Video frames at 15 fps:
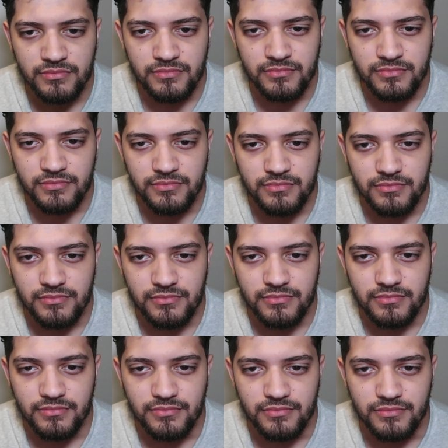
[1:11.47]
Don't you go tweet
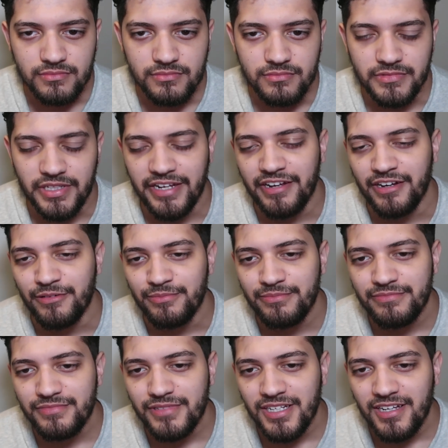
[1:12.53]
about it. Damn.
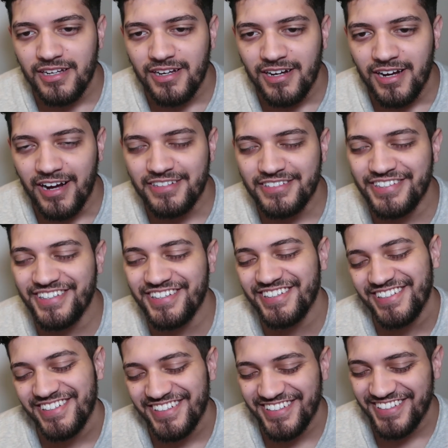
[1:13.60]
How,
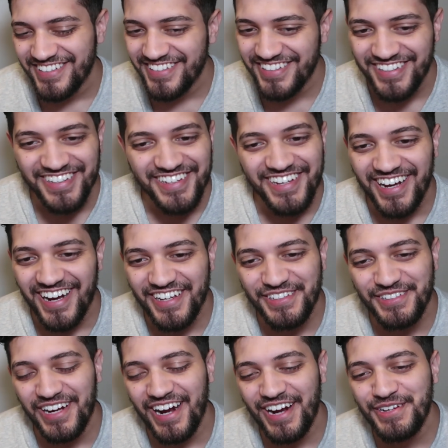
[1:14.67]
how,
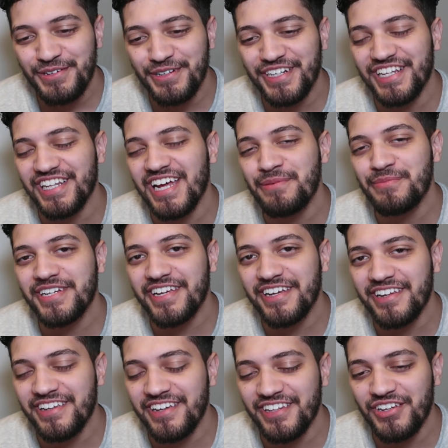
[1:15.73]
you, how you in a
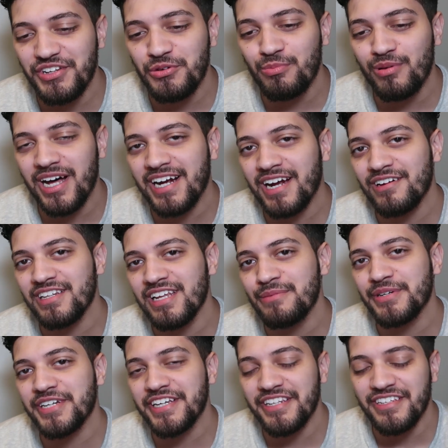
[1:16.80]
Lamborghini and then you block out
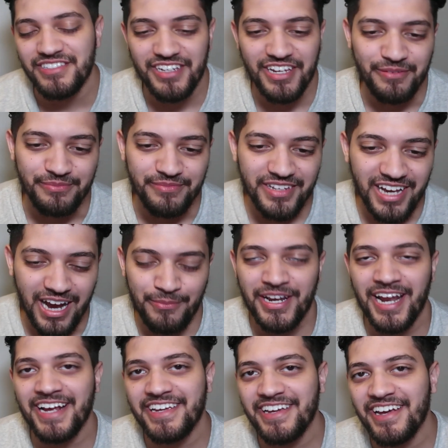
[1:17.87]
Lamborghini's name? I
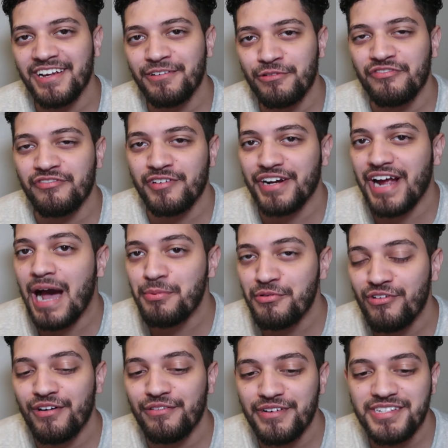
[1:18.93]
mean, I get it for
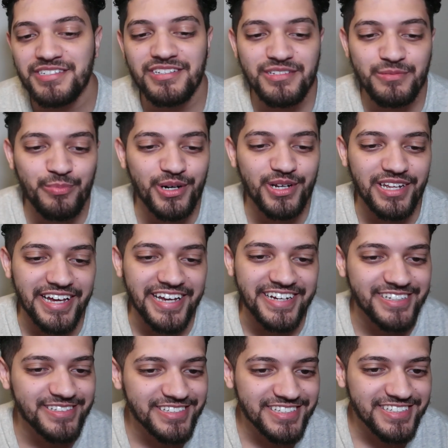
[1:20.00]
copyright reasons, but
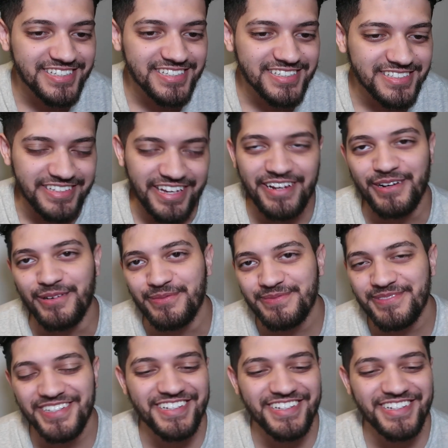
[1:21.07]
like, damn.